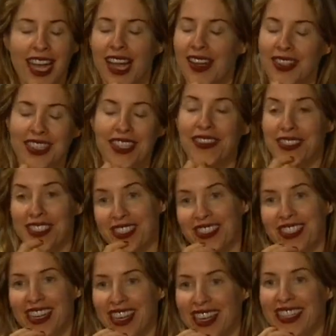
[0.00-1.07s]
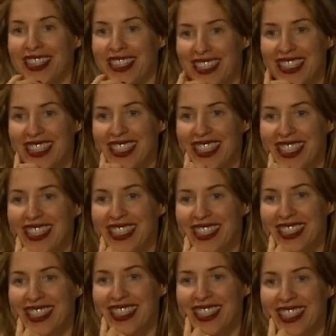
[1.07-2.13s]
I would so love it, to. It, yeah, it was a
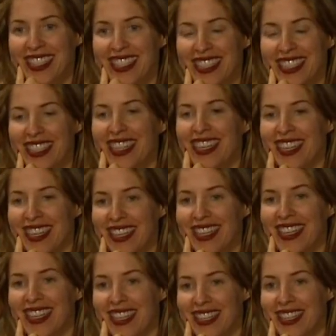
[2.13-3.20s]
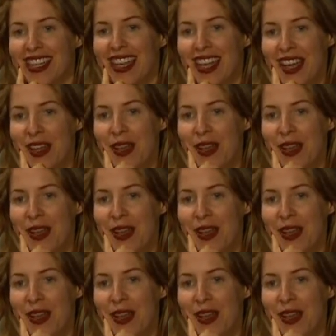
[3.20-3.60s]
fantastic idea, and I think it worked extremely well.